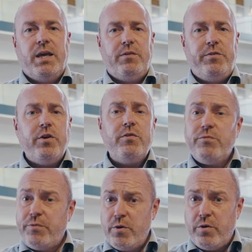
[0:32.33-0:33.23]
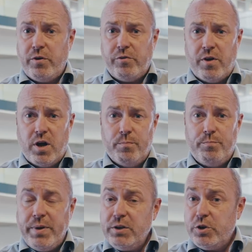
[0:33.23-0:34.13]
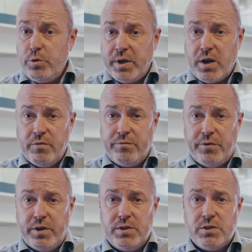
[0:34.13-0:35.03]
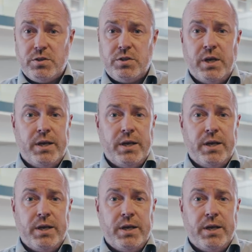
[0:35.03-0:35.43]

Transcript: If you can focus on building up your confidence,